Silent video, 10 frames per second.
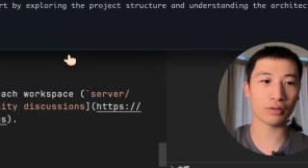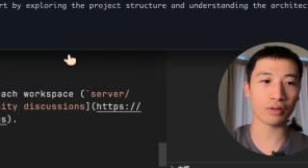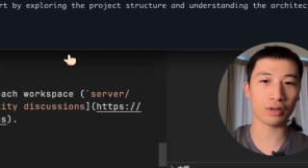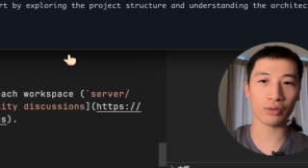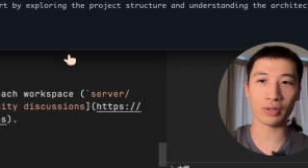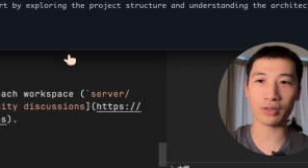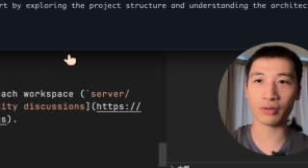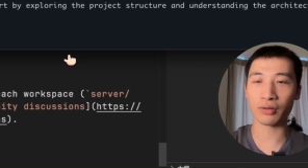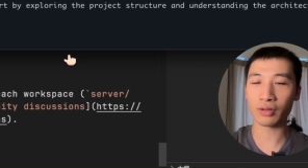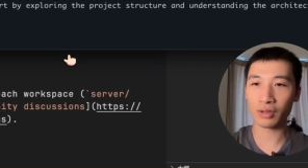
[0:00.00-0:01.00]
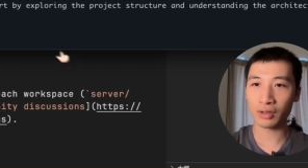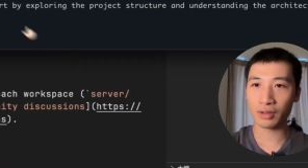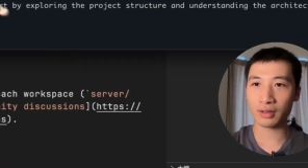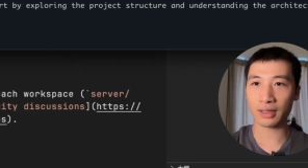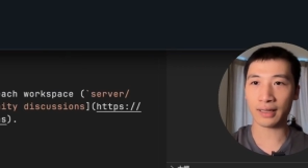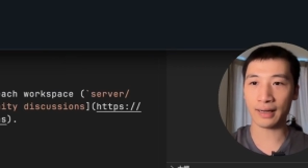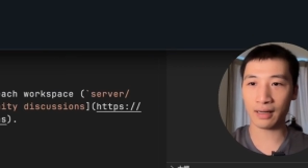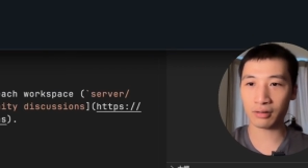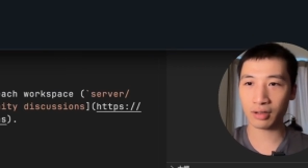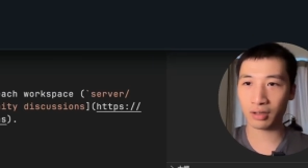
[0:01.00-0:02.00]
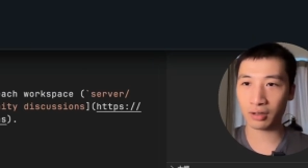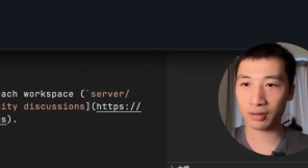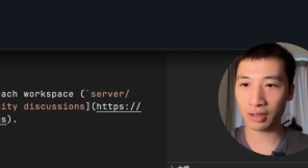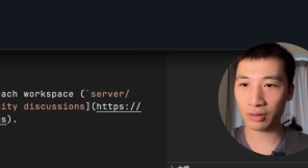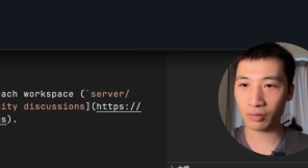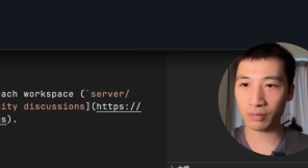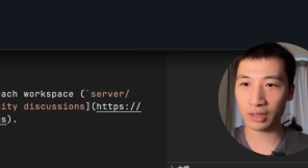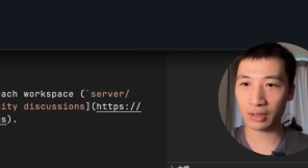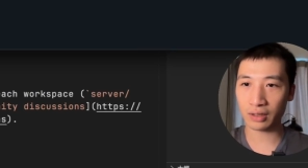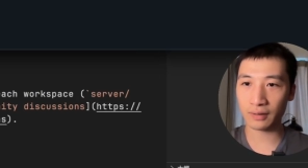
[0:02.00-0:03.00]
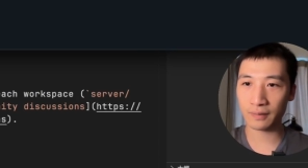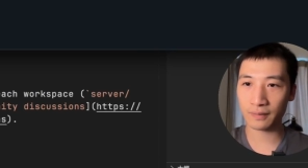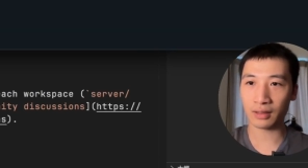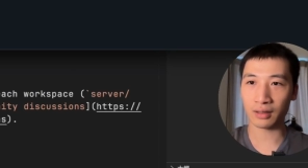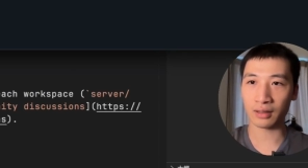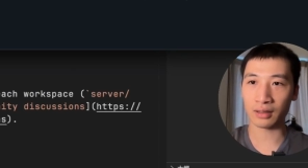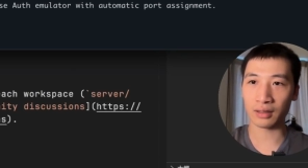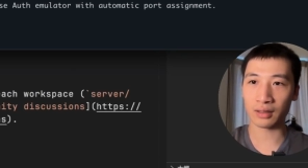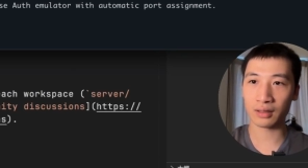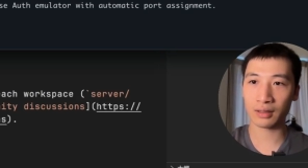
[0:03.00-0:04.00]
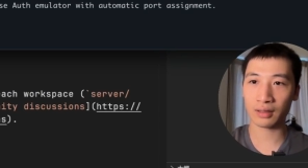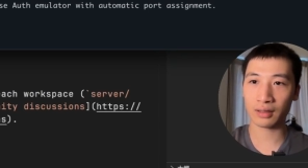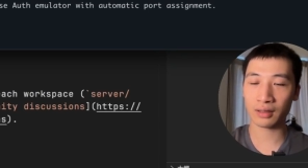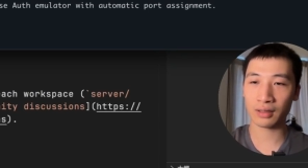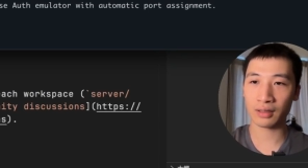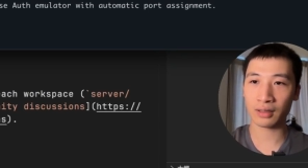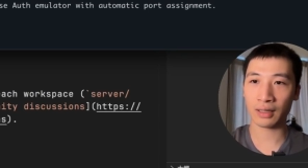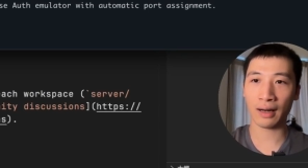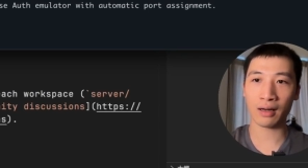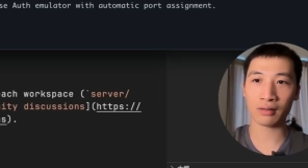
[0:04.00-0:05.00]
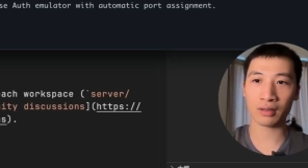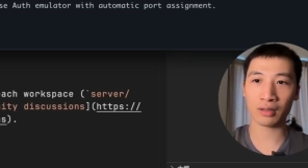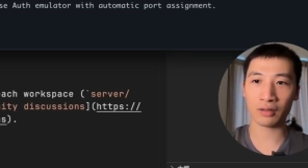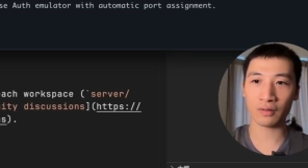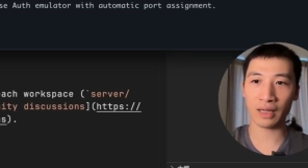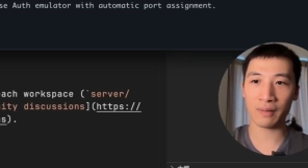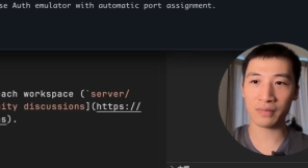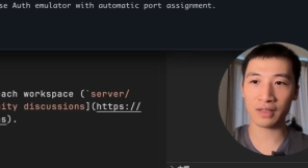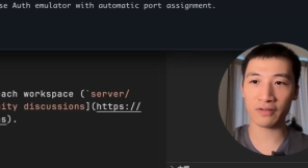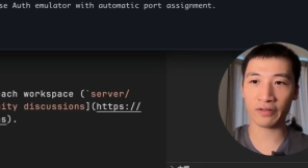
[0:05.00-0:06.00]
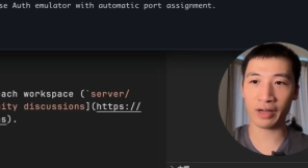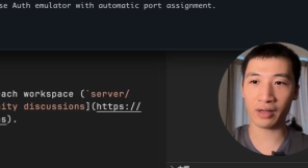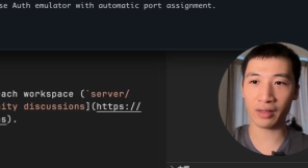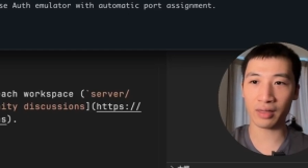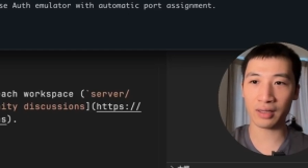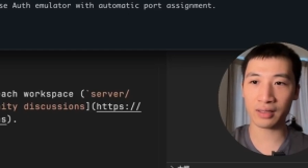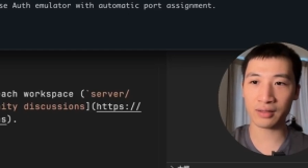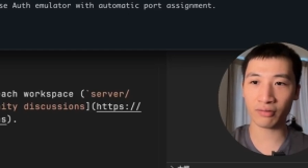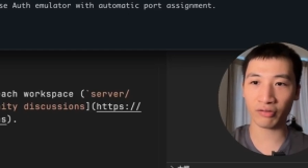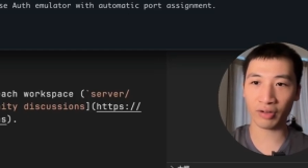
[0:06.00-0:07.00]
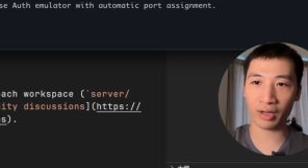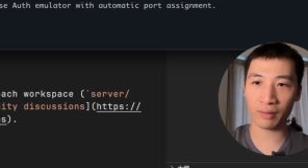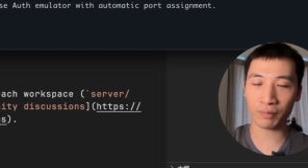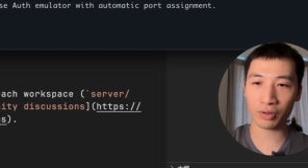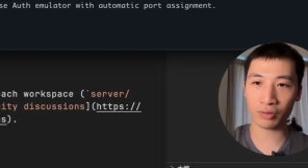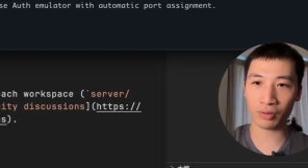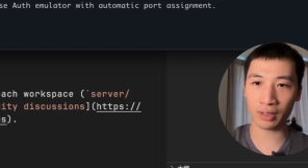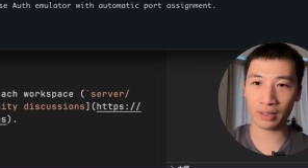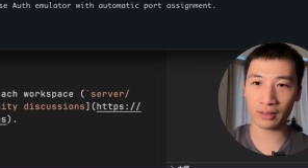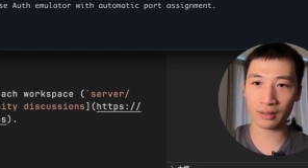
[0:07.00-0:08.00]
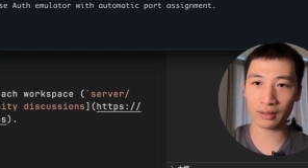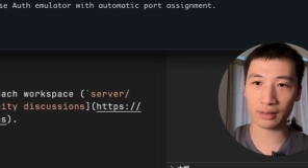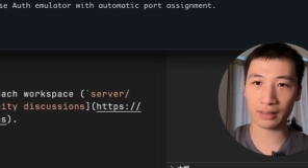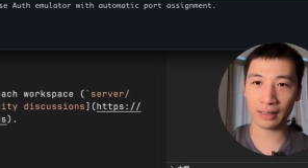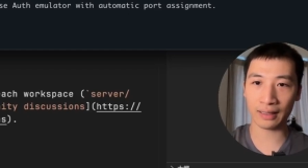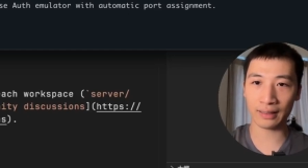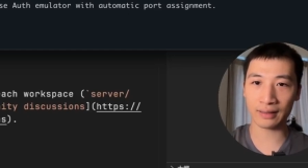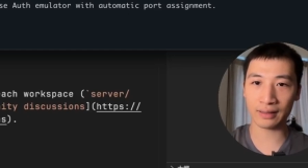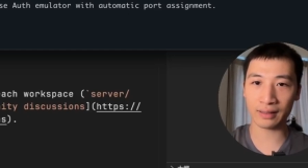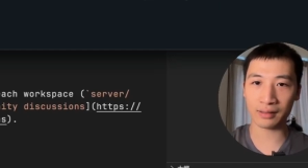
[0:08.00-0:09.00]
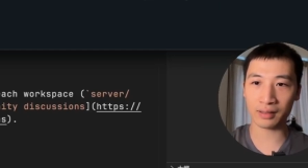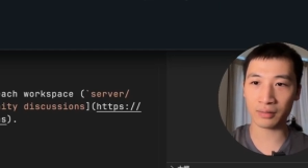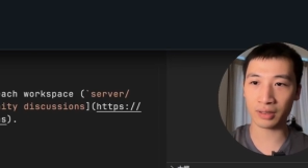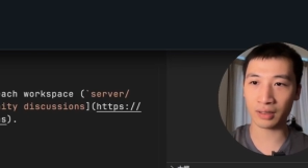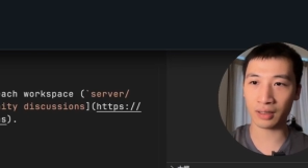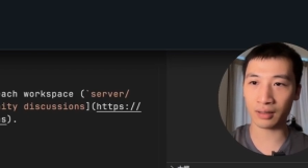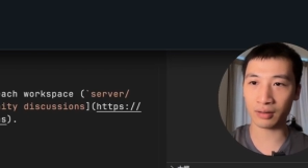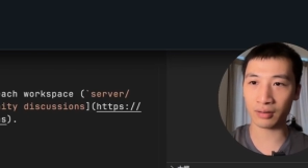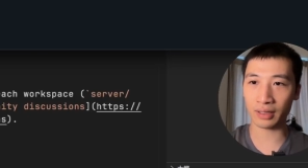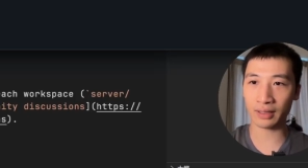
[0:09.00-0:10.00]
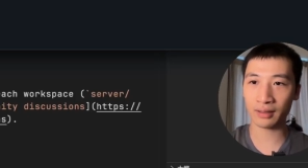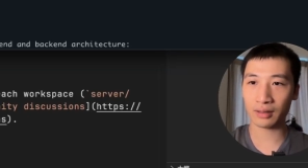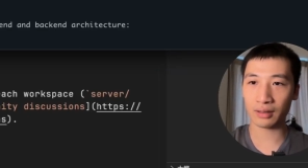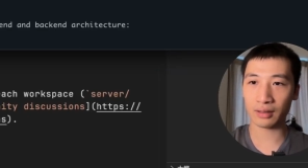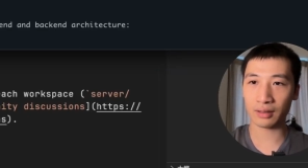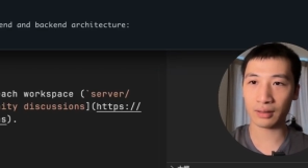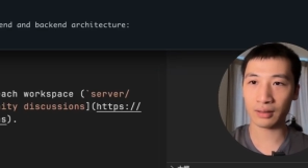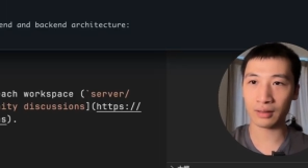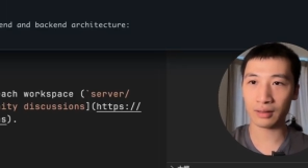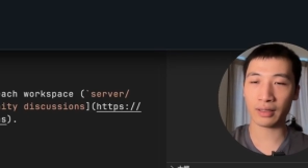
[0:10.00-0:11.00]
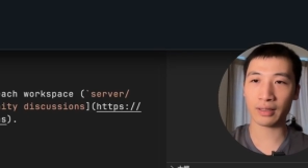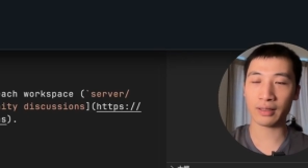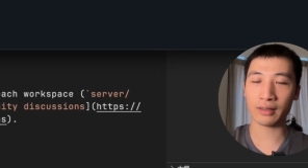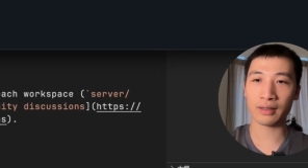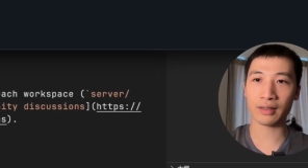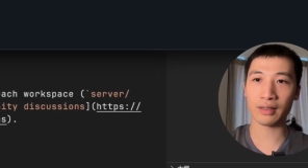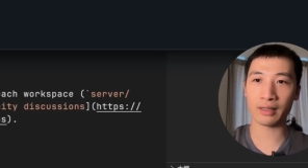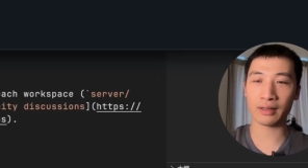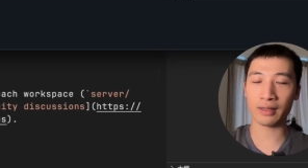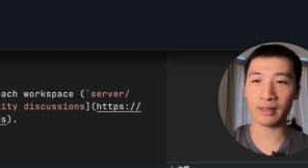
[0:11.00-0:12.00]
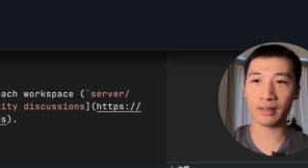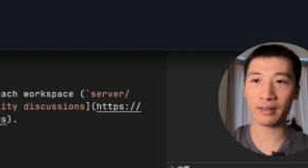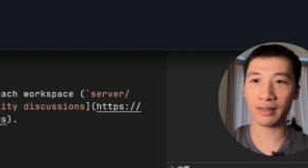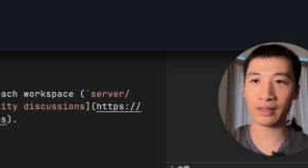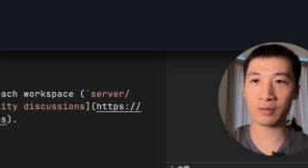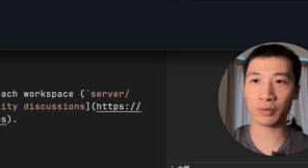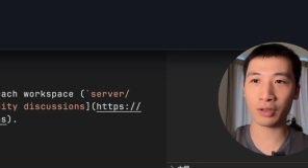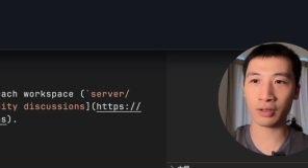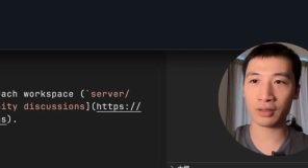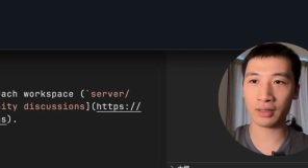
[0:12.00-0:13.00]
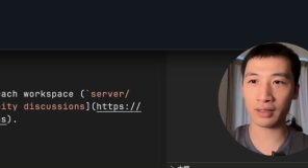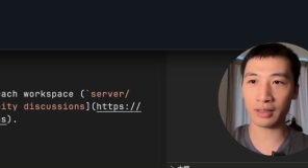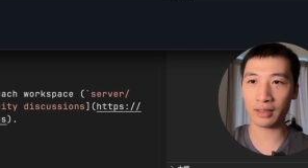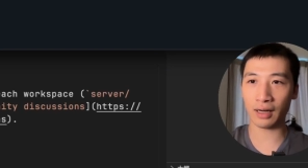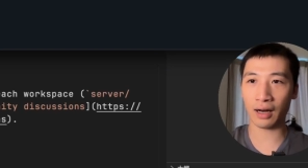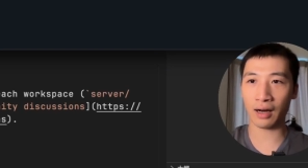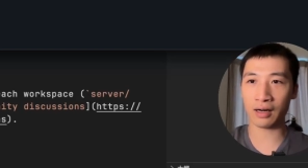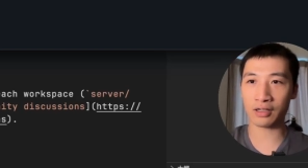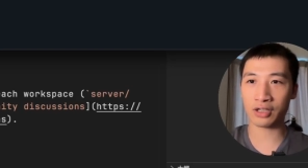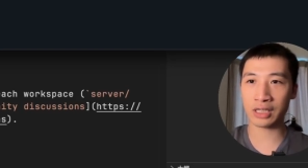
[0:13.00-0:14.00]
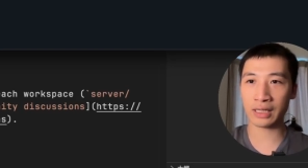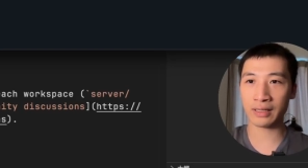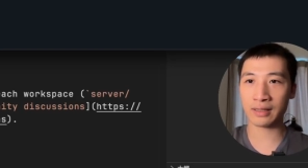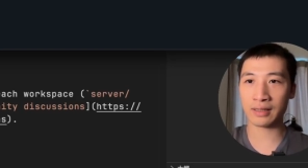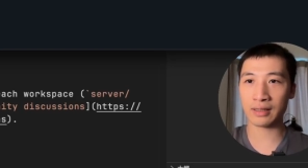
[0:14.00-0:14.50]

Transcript: talk with you. The cloud code give me a cloud.md file. This file provide guidance about cloud. Okay, he explored the architecture